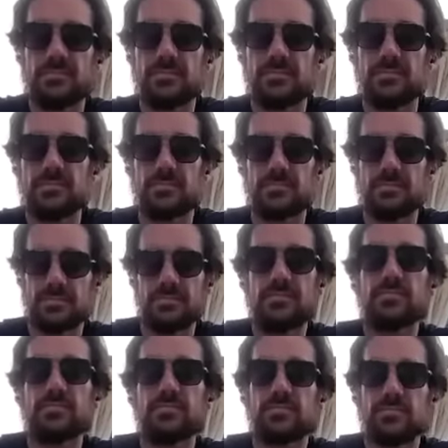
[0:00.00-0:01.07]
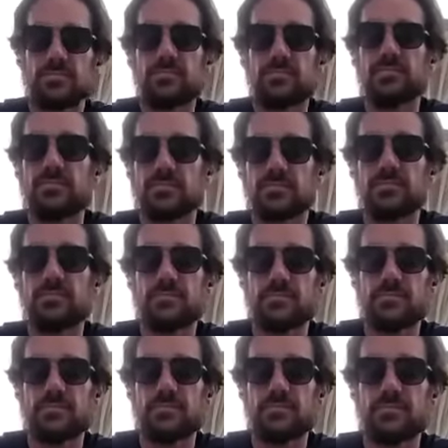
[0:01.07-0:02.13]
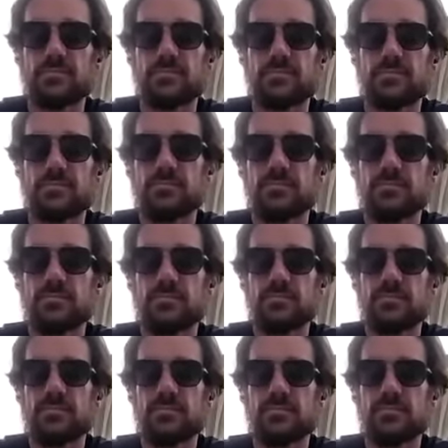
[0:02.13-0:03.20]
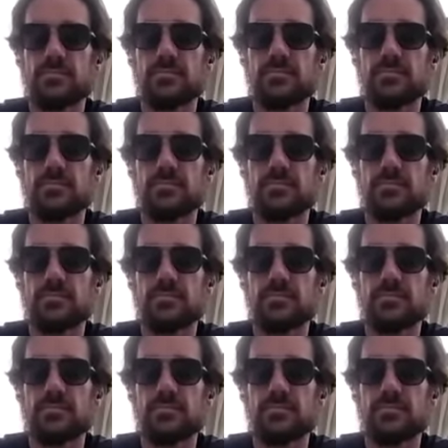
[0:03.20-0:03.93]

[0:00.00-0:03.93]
No words are spoken by the person on screen.